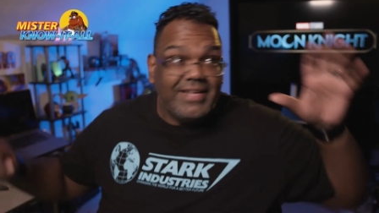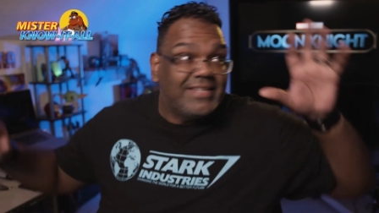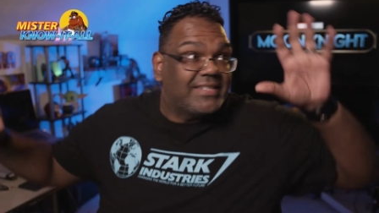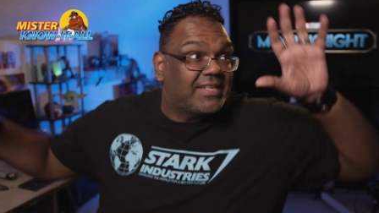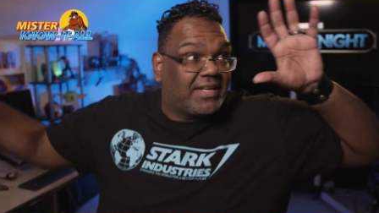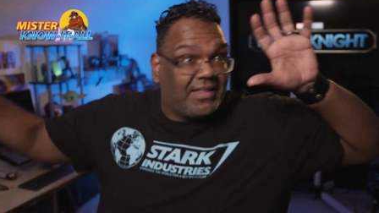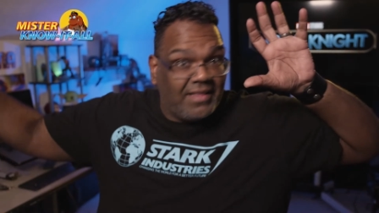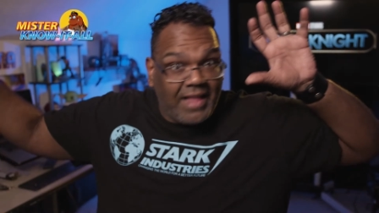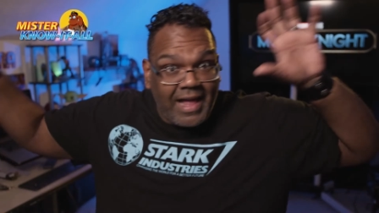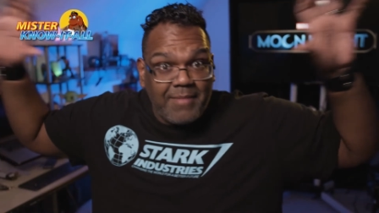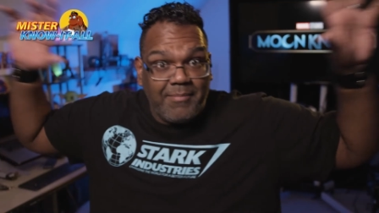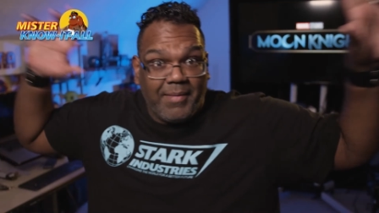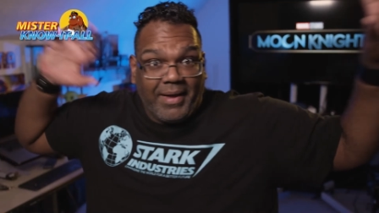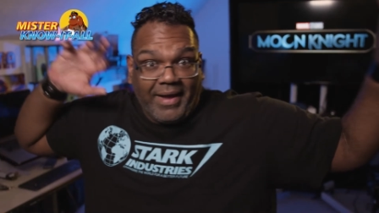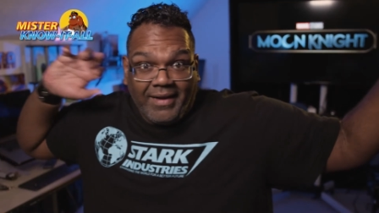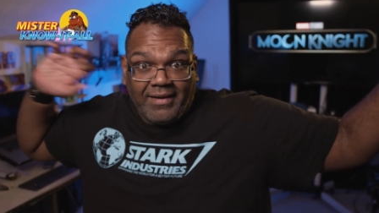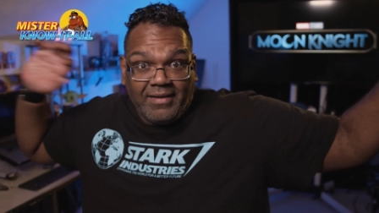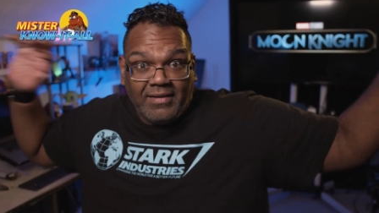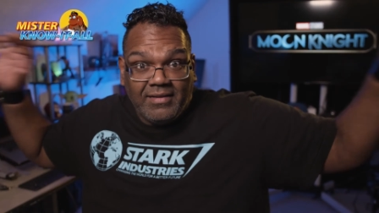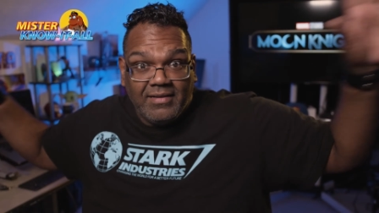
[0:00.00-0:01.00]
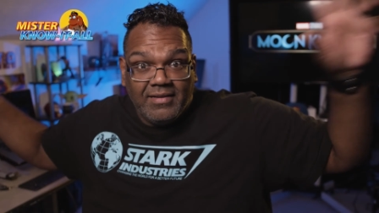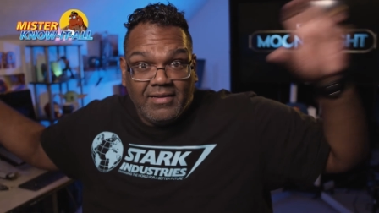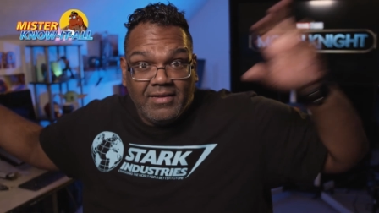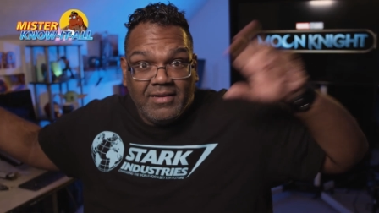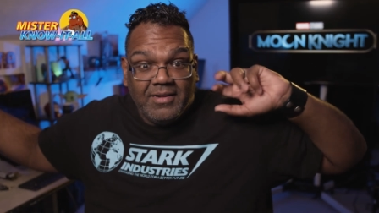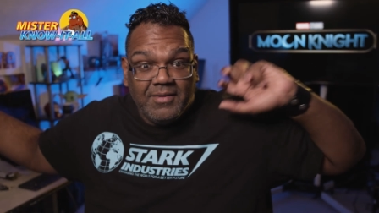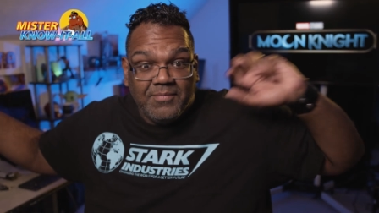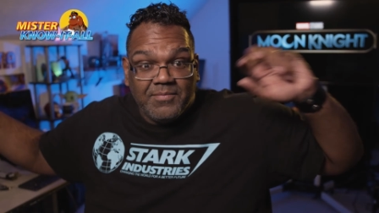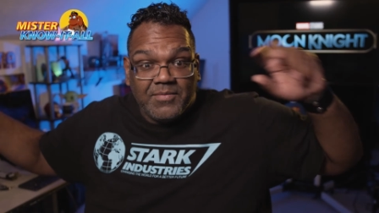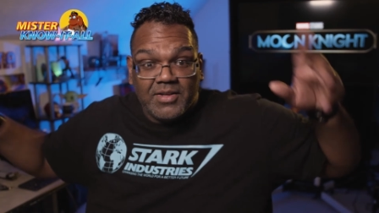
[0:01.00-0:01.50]
is climbing.
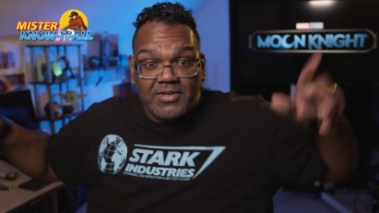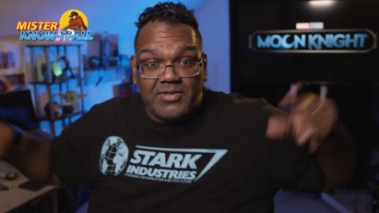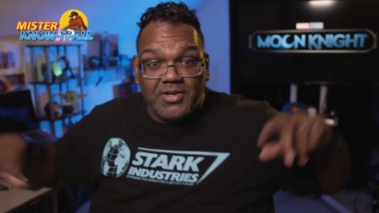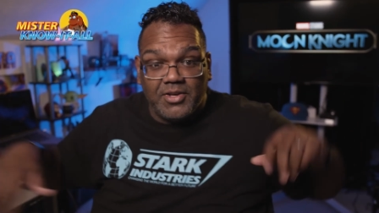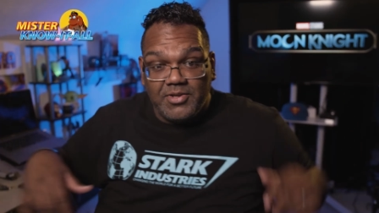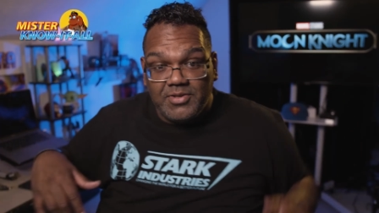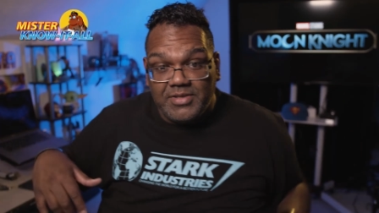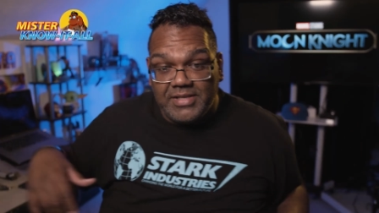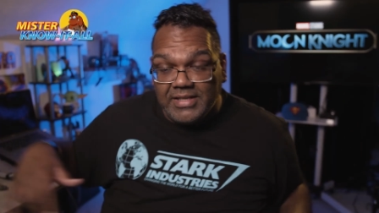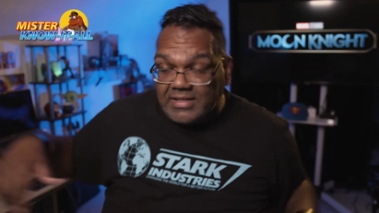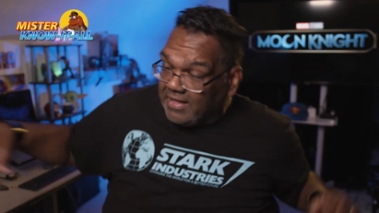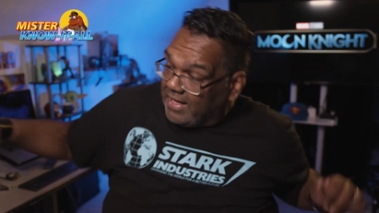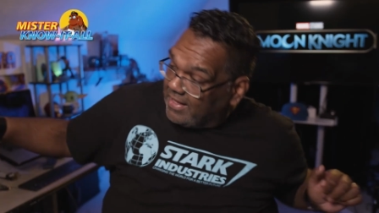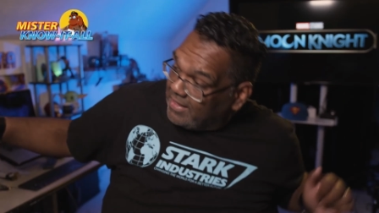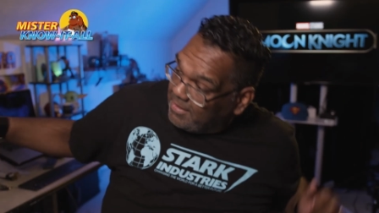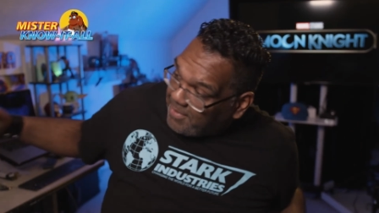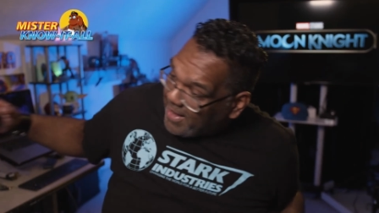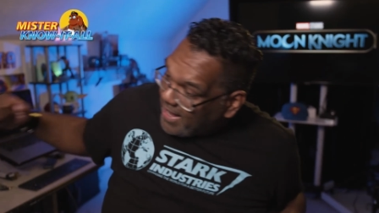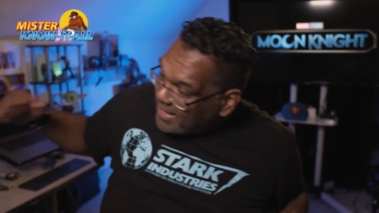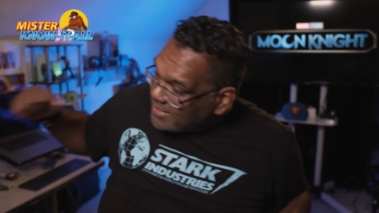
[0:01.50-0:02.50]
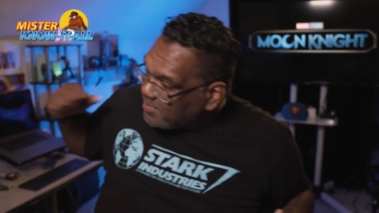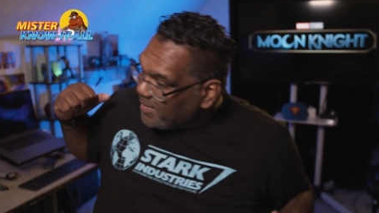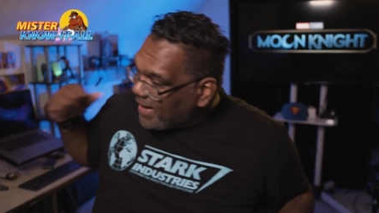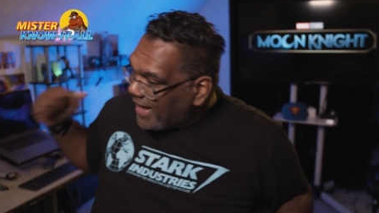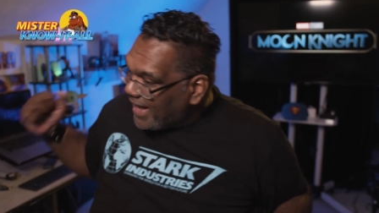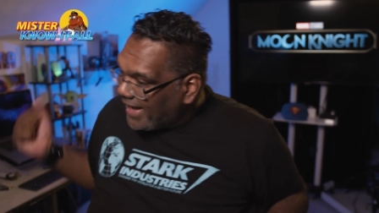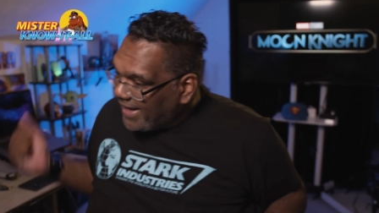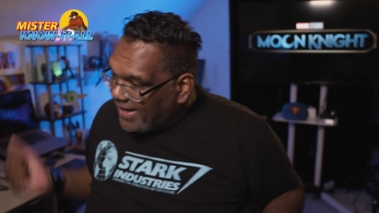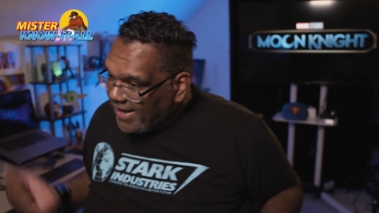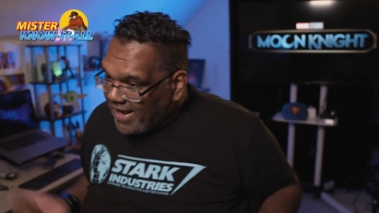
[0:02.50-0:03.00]
So you see Layla pass
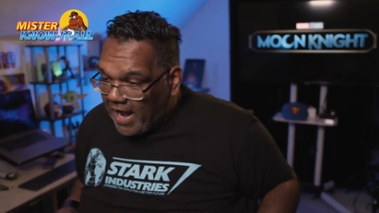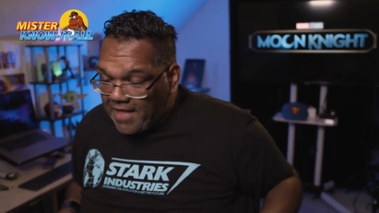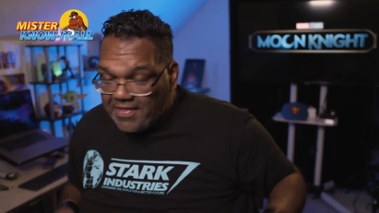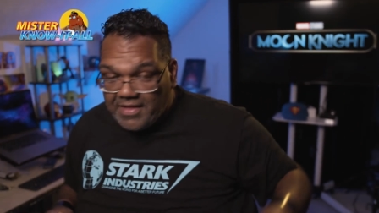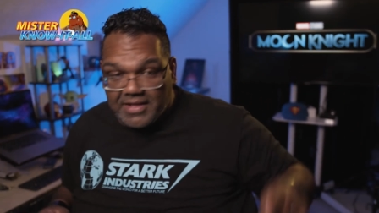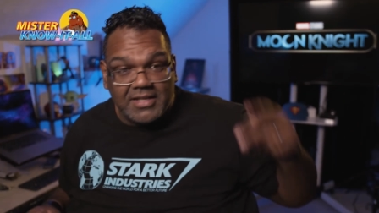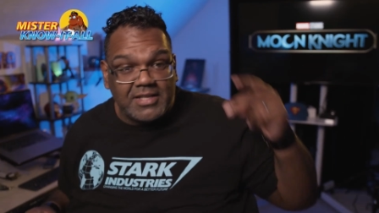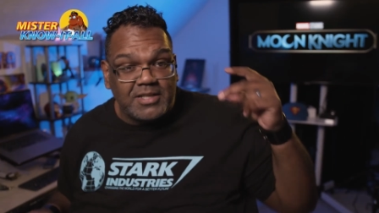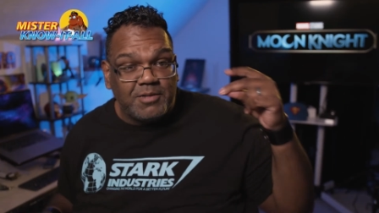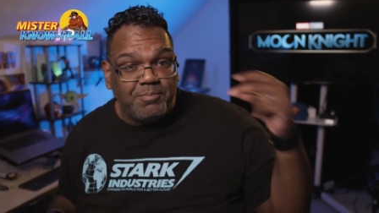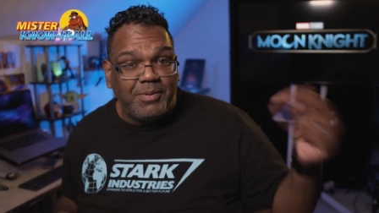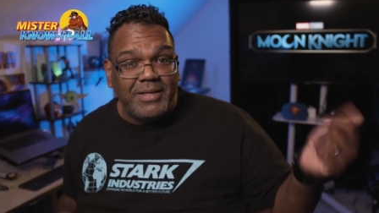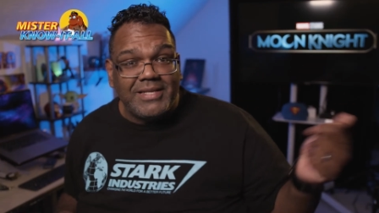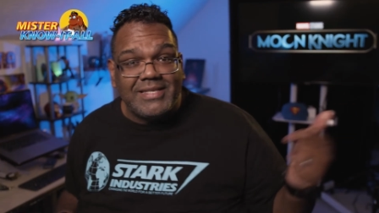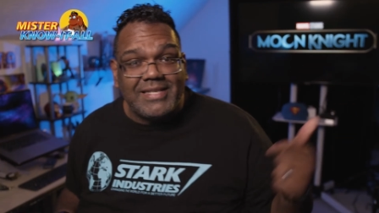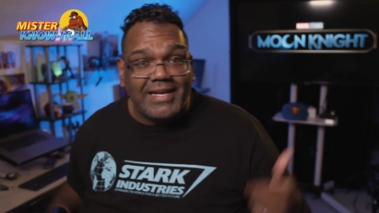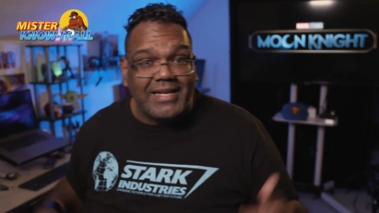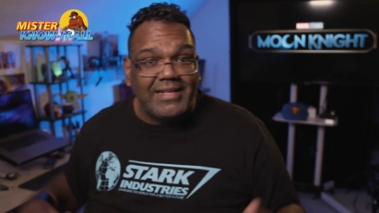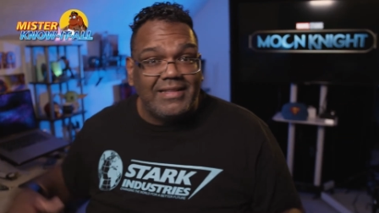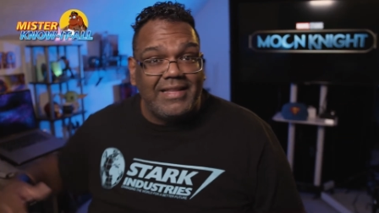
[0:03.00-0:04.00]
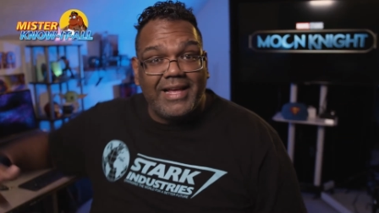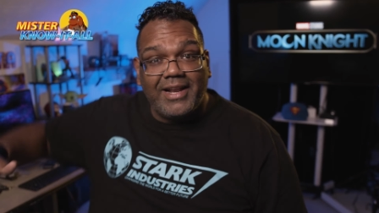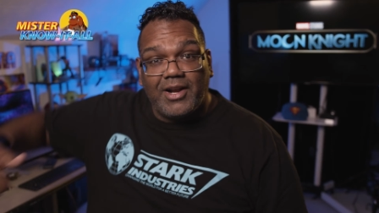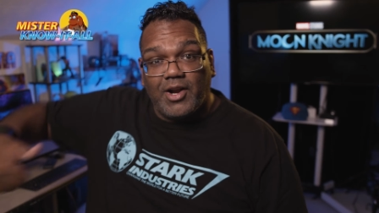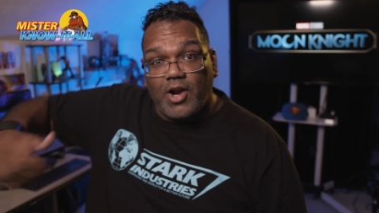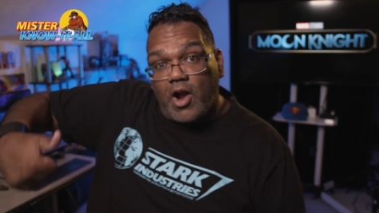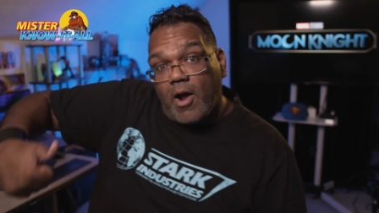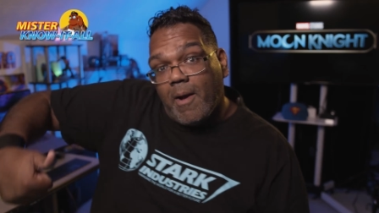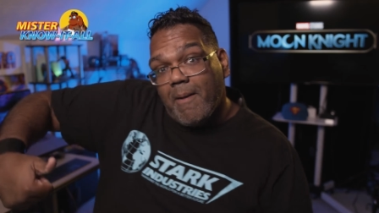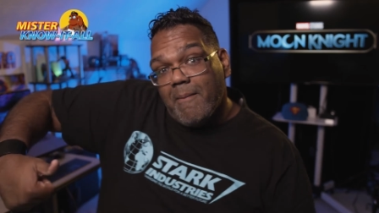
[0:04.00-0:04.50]
by, and then a split second
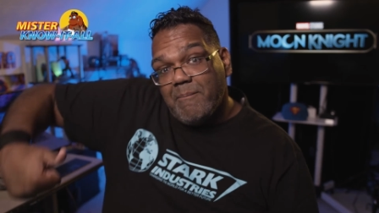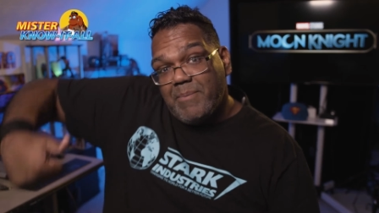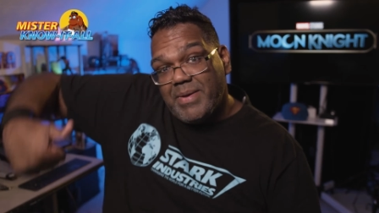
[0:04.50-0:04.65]
later,